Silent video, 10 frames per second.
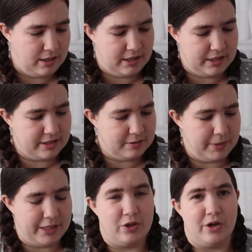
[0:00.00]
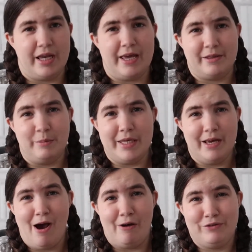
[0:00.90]
and I end up like not letting them eat
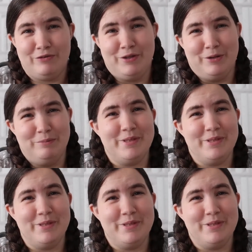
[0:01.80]
half of them